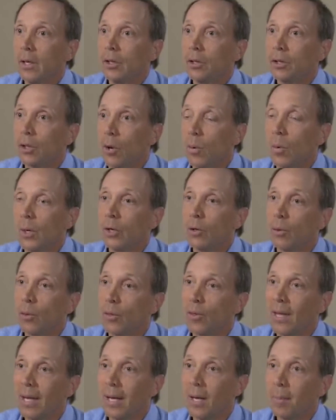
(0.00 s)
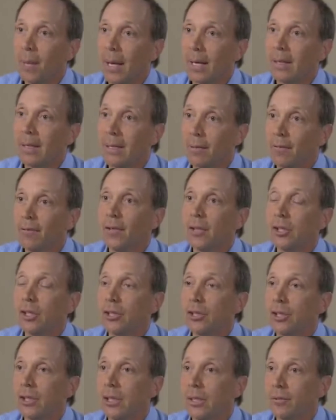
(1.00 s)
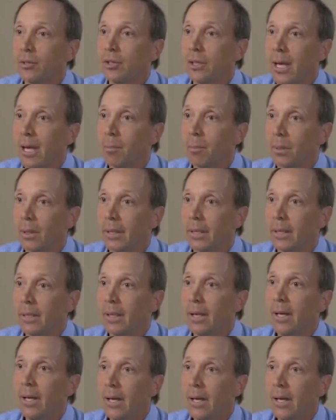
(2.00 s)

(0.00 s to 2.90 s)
So when you think about the efficiency of sampling,